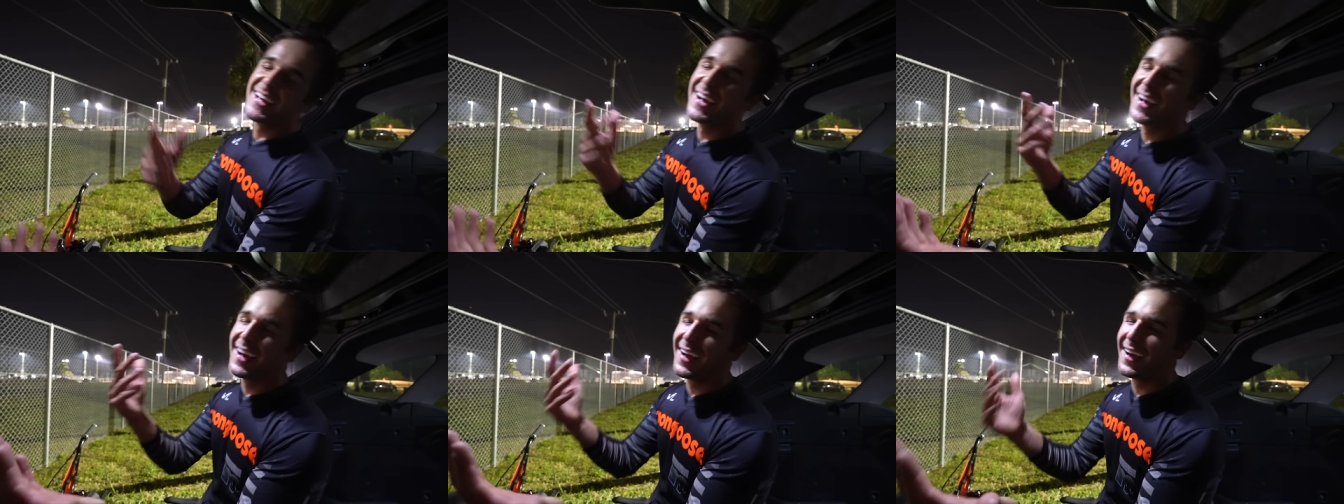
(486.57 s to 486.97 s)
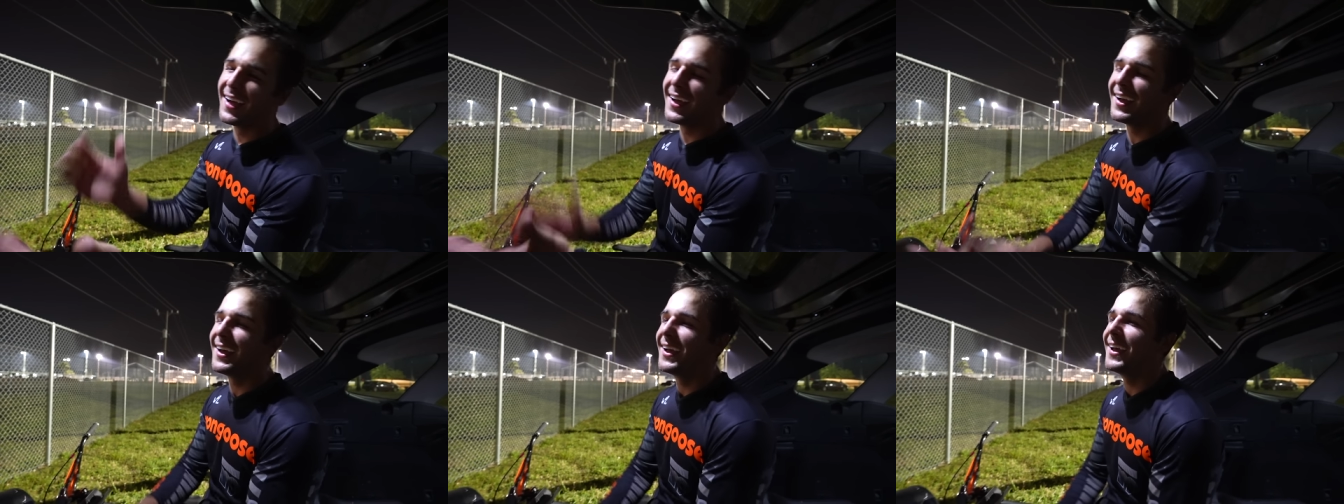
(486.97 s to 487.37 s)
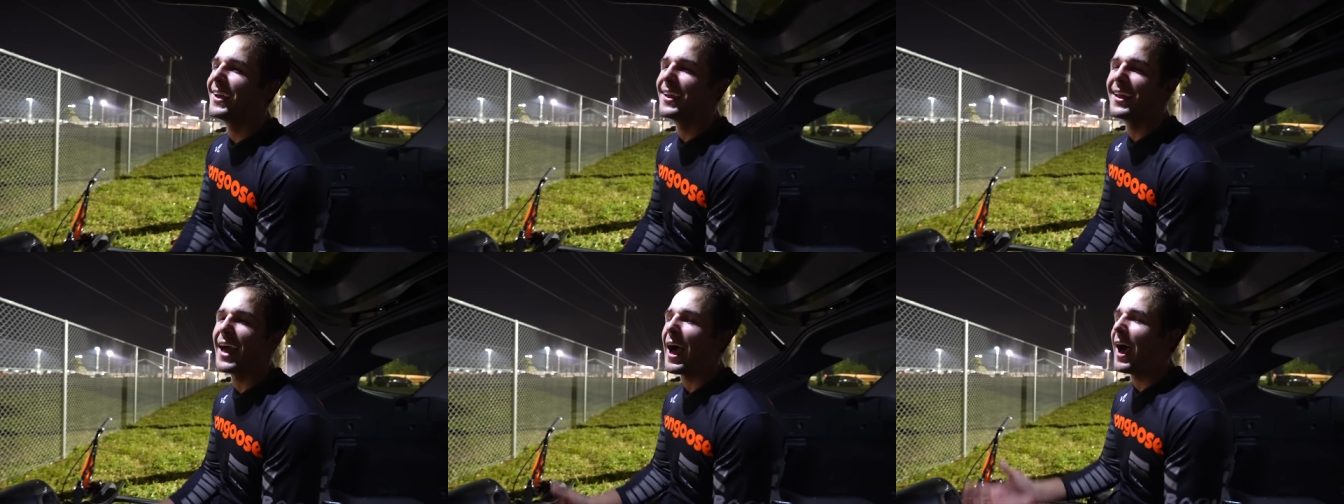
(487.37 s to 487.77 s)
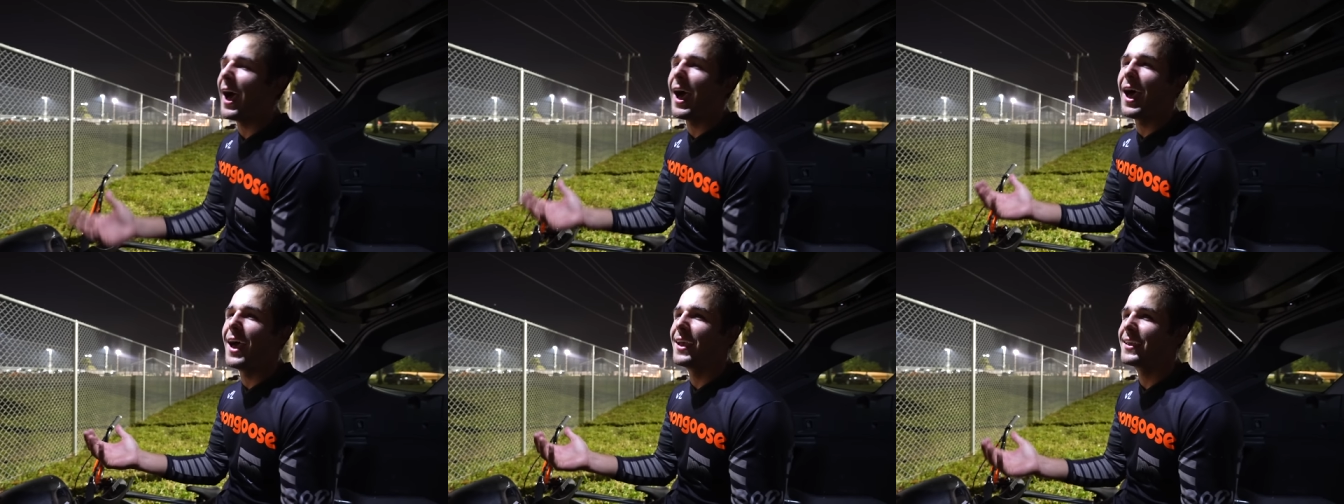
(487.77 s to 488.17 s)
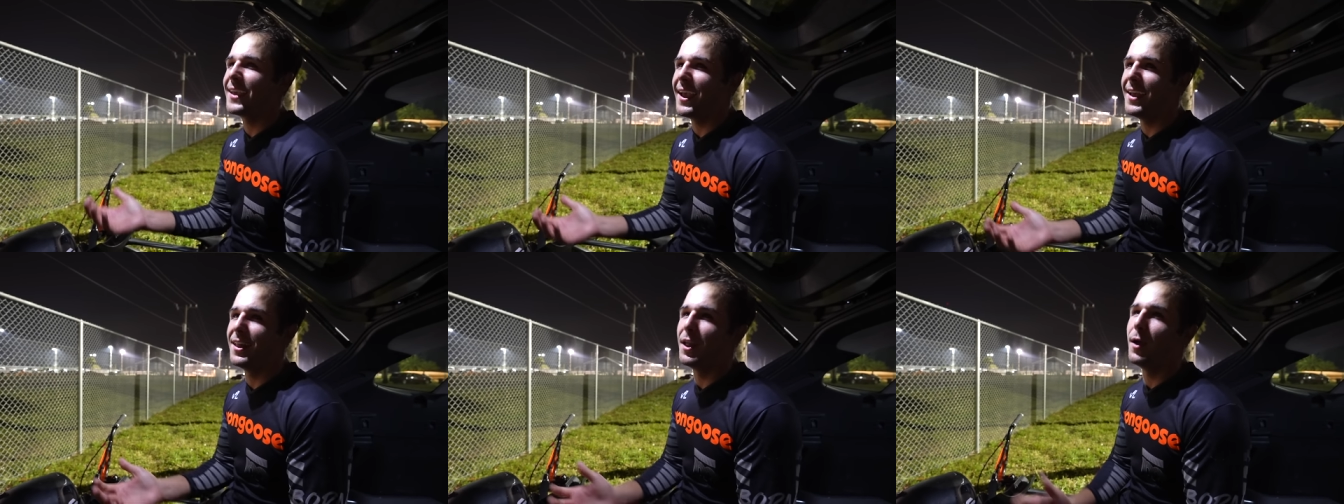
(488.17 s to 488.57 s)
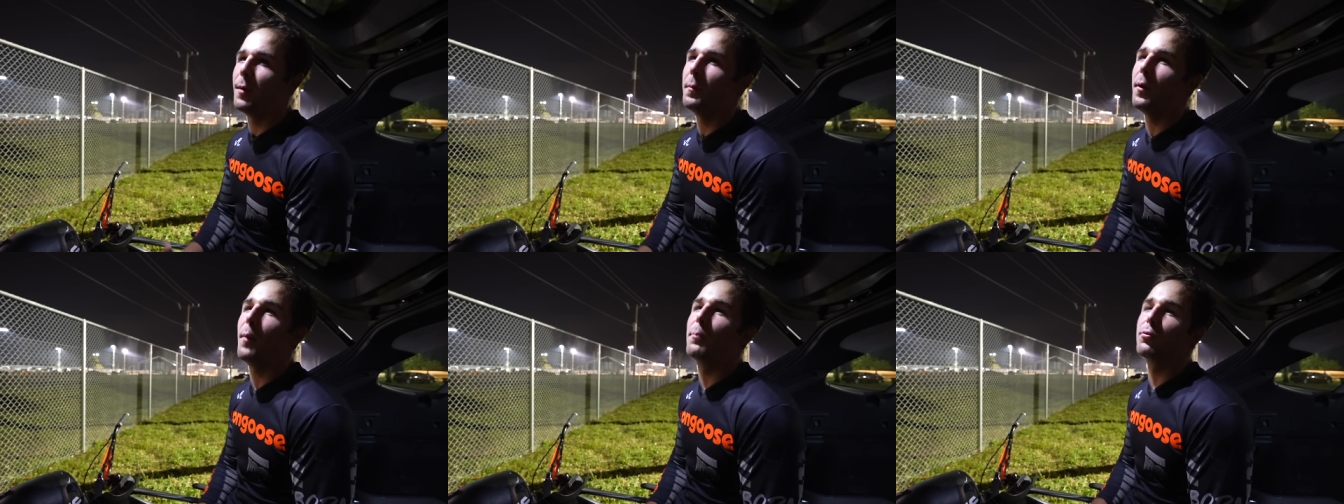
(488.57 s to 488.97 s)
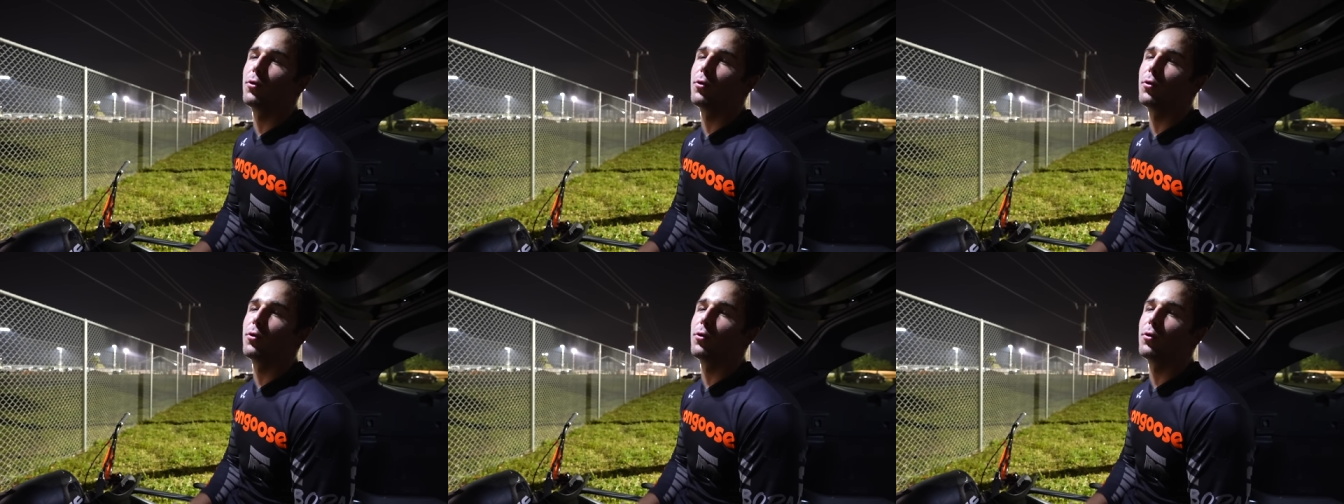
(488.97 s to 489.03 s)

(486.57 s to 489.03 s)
Uh, Caleb